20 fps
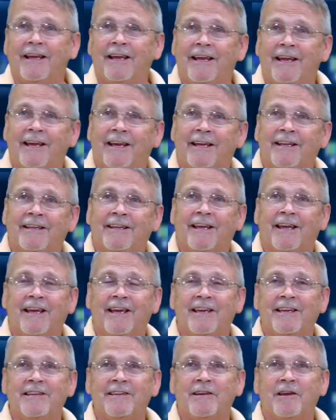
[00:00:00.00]
and
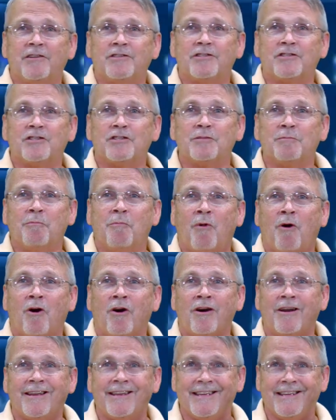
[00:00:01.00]
a
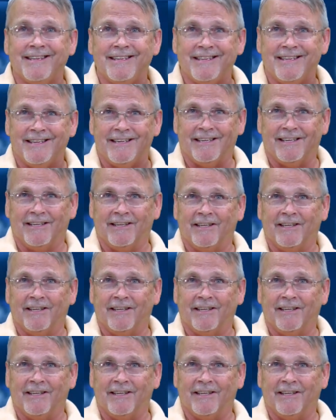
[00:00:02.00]
Smartie.